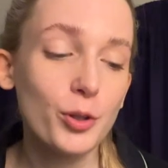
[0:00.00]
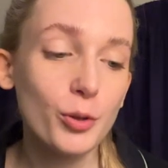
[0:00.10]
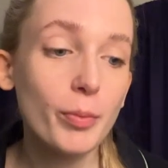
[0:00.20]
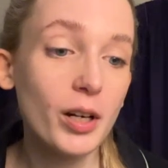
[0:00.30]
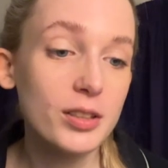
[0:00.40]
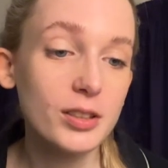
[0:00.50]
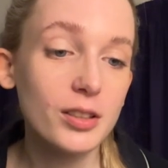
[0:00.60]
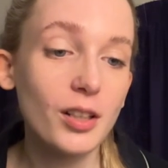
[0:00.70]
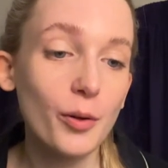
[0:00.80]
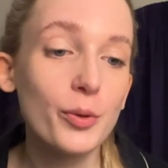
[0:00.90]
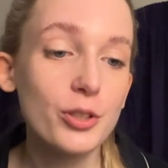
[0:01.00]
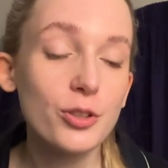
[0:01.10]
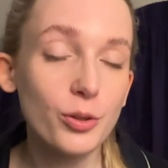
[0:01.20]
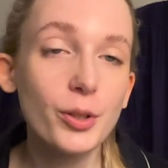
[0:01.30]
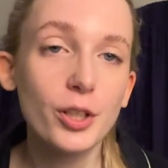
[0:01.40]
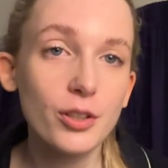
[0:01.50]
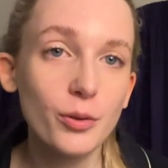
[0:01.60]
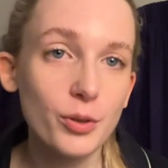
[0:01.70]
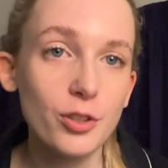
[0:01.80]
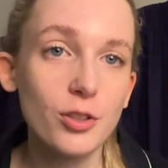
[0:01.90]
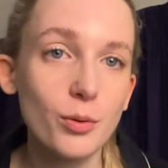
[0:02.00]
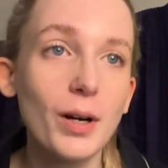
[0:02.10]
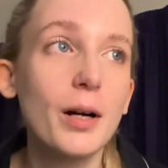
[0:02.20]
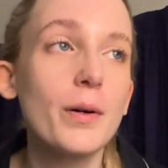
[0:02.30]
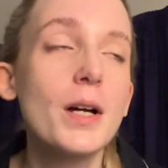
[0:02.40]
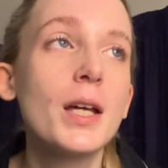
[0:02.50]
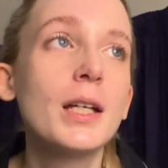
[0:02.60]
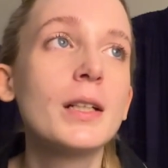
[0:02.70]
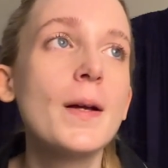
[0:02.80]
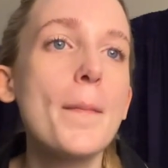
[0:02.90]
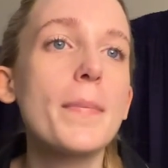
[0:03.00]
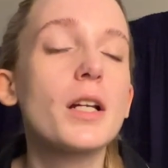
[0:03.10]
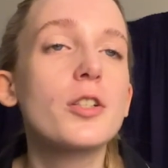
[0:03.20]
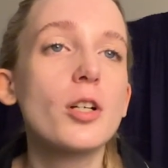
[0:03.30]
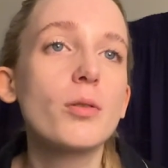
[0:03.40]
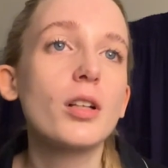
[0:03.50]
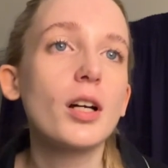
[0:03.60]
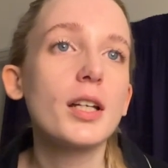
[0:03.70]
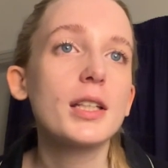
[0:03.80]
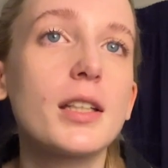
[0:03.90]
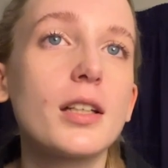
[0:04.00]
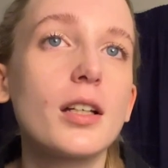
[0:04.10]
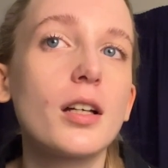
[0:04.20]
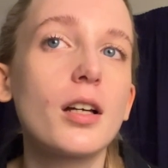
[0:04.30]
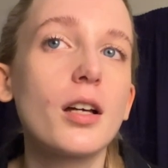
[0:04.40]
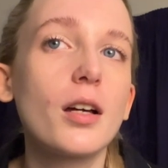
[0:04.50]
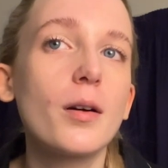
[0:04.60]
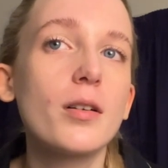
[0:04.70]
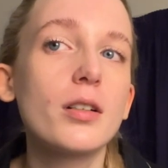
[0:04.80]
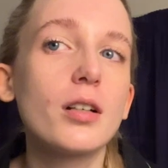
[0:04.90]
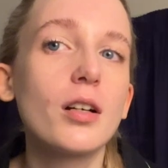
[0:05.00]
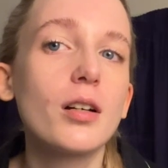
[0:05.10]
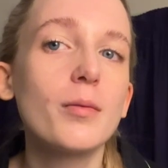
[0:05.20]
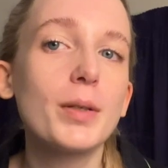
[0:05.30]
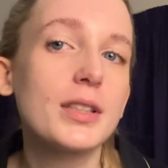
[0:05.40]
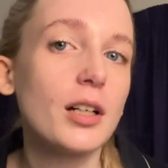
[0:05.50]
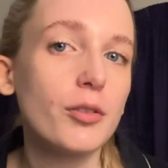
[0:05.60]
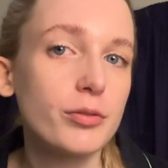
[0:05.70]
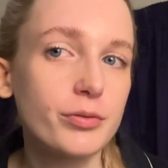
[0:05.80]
a good person. I want to do good and I want to do well, but I don't like myself.